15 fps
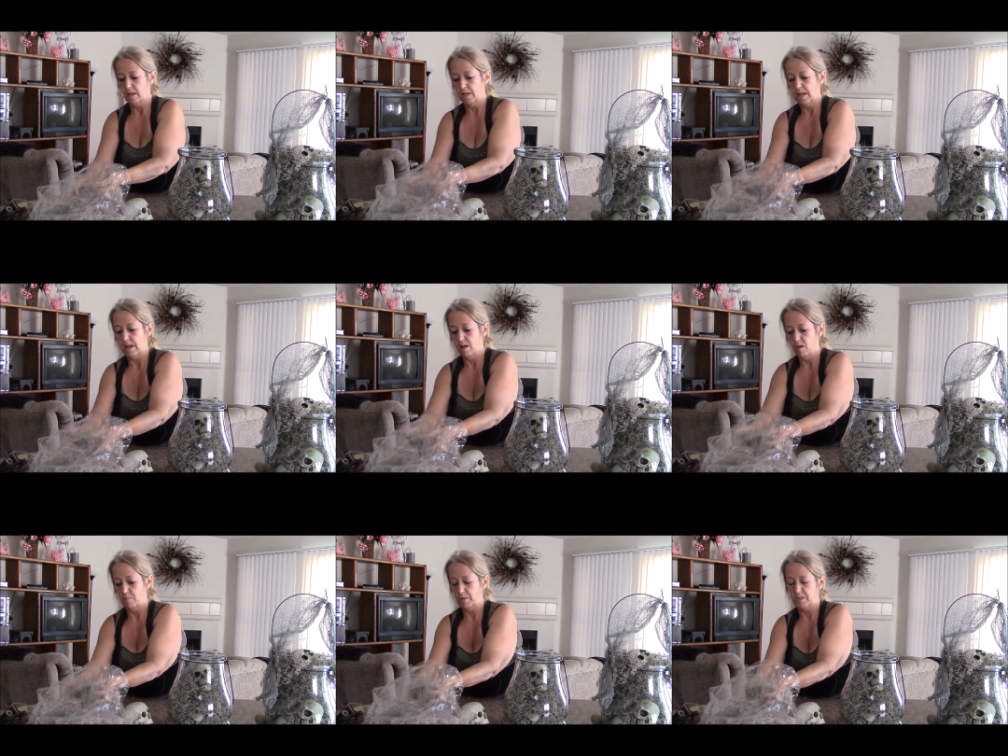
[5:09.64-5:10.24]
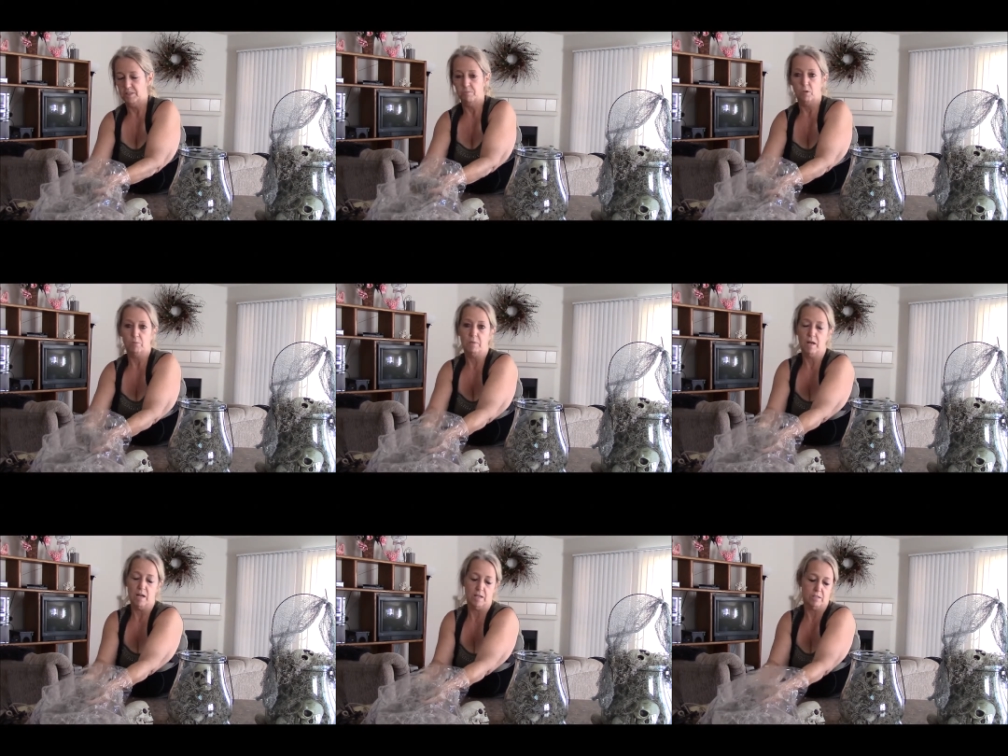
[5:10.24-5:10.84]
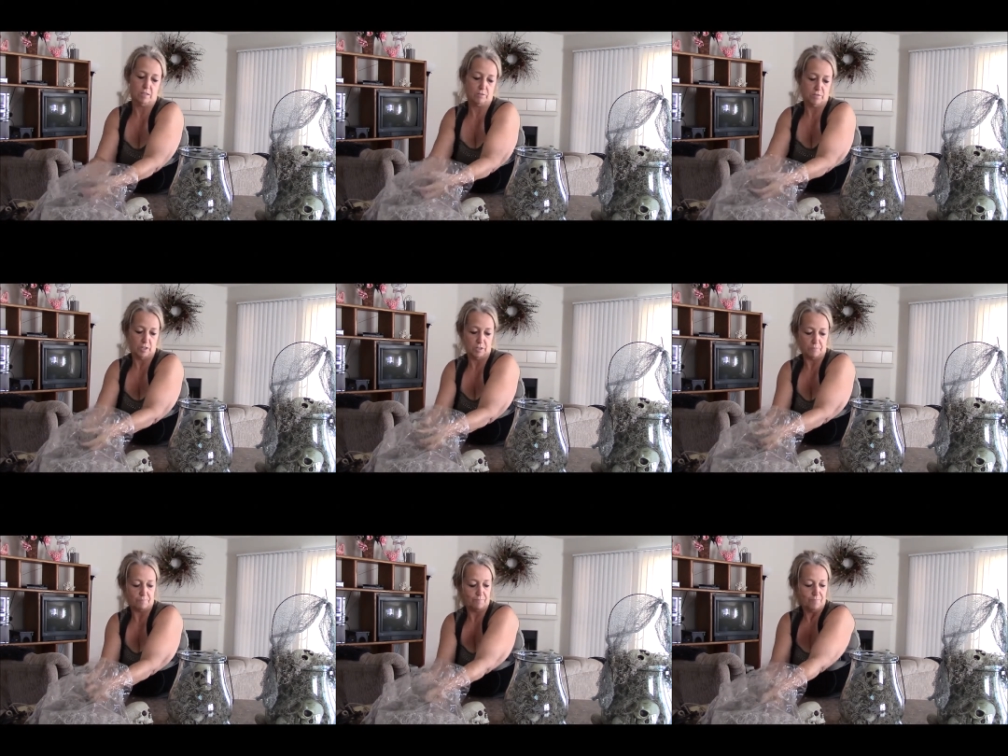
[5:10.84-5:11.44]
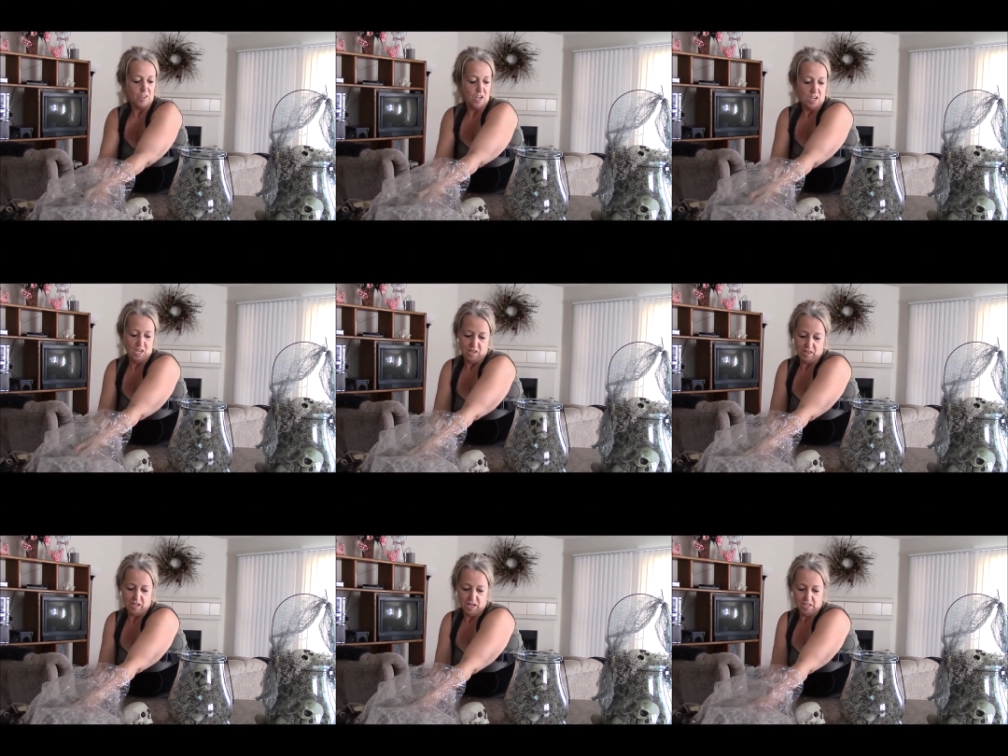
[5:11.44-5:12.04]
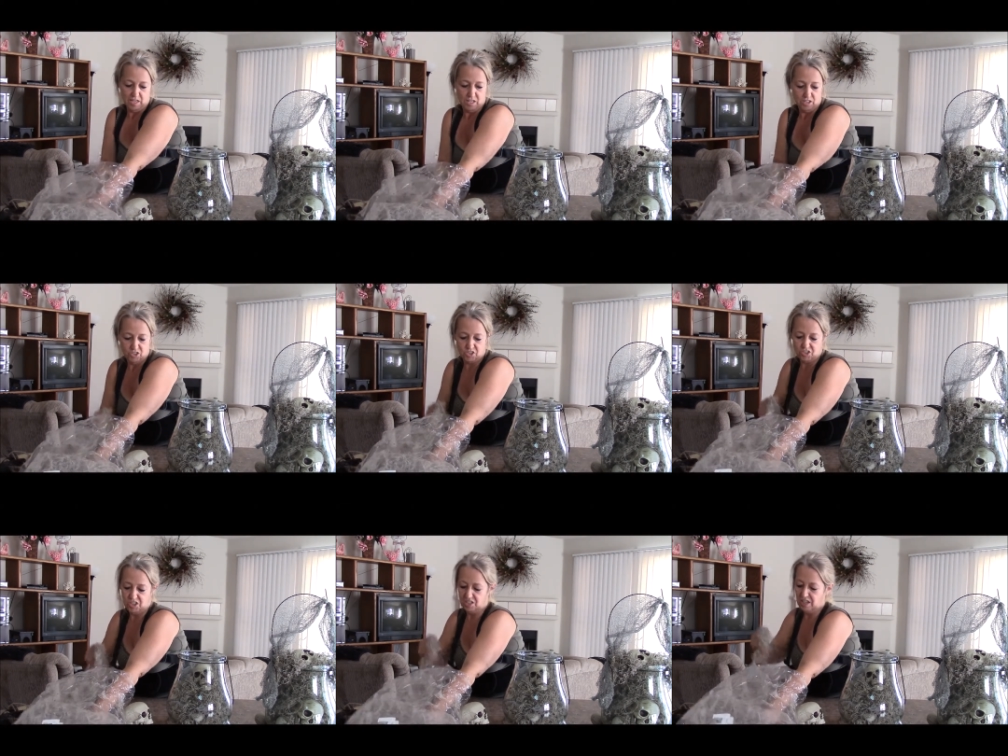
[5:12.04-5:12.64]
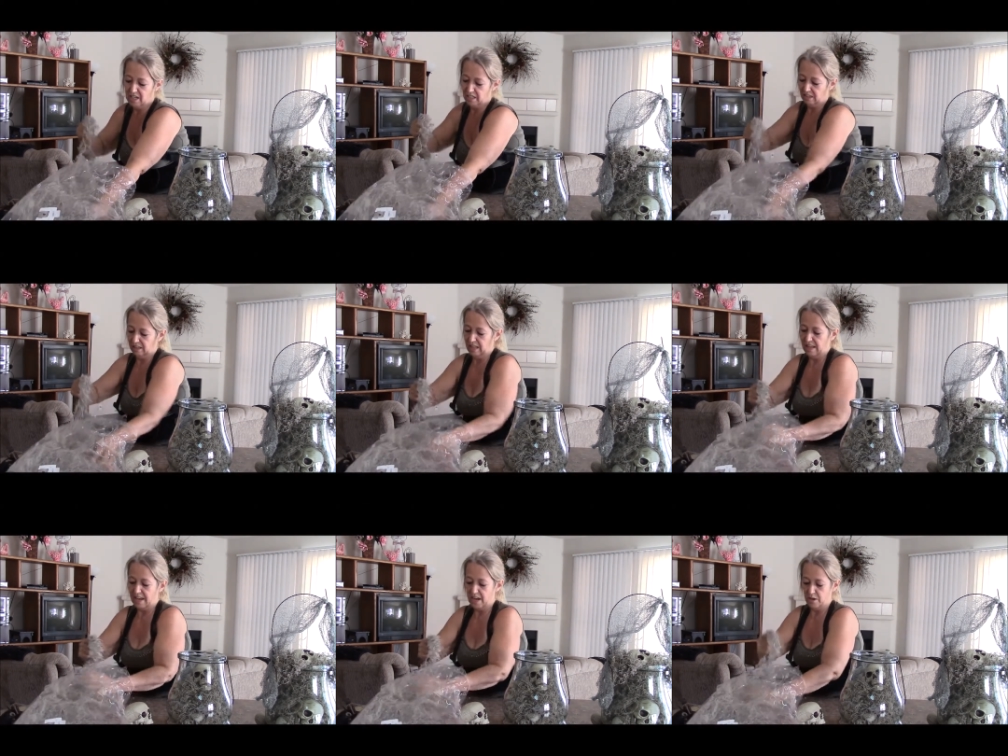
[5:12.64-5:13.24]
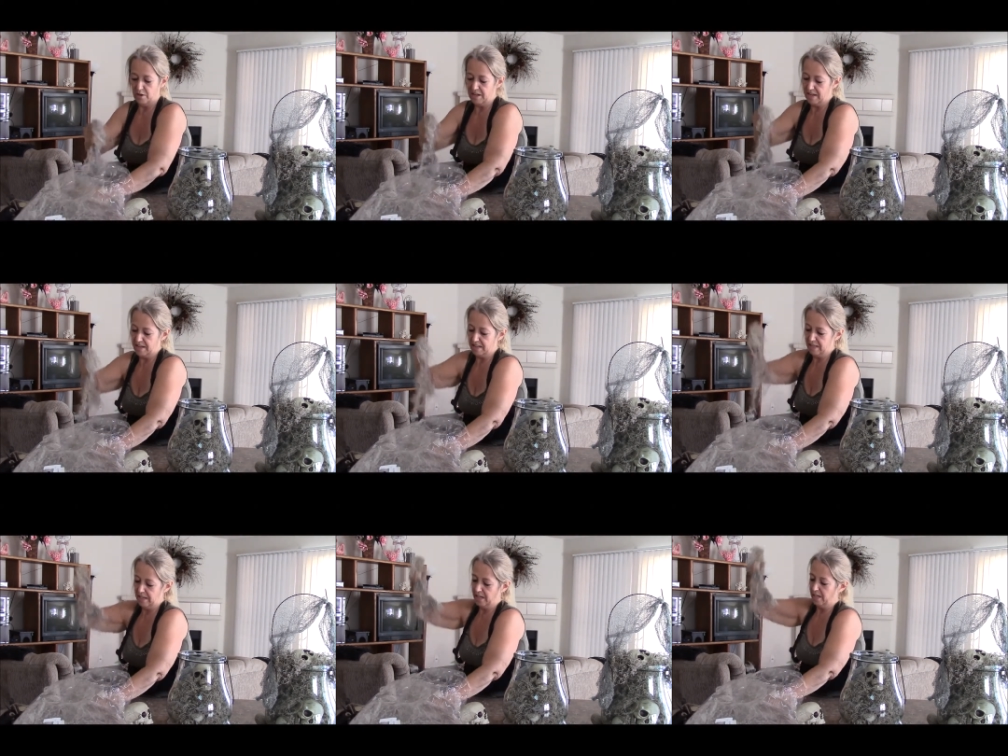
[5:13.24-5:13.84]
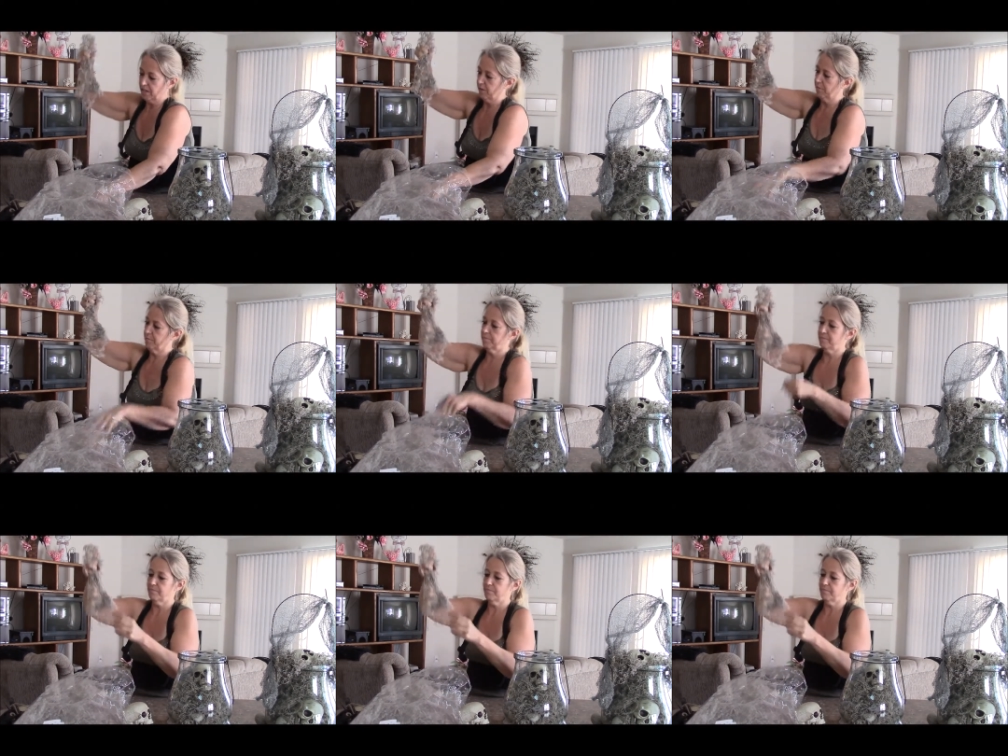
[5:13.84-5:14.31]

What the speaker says: Now I'll put some more moss over it. The idea is just to kind of layer it in there.